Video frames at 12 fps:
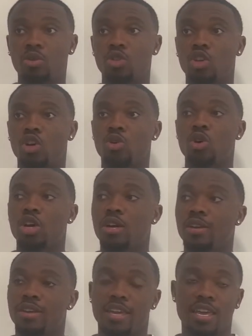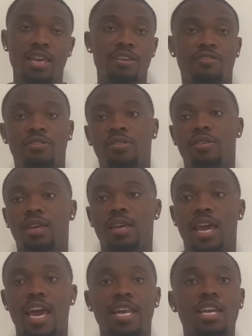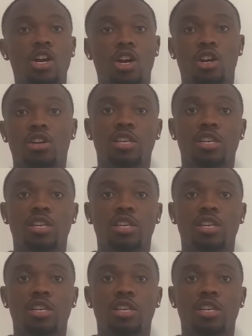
So if Eddie Hearn can